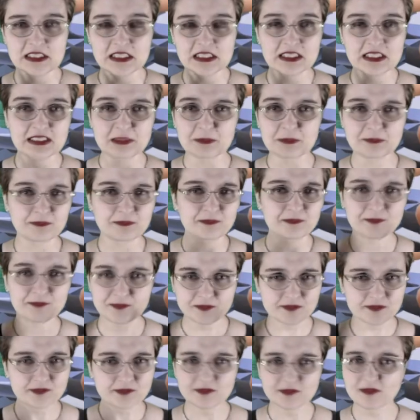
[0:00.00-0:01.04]

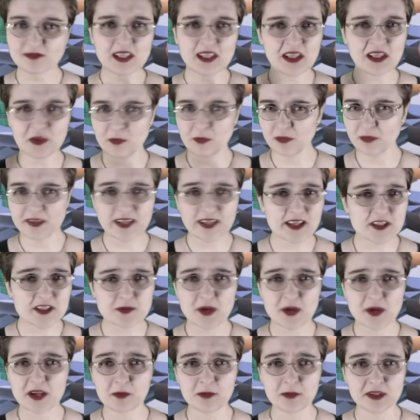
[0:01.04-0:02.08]
But that's
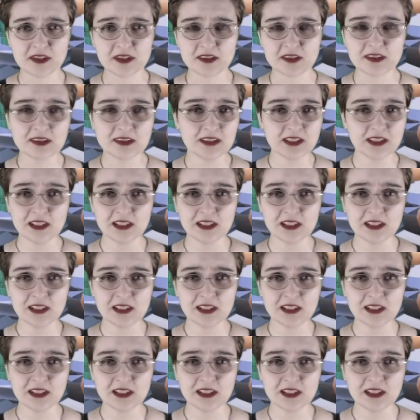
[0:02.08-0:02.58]
my opinion.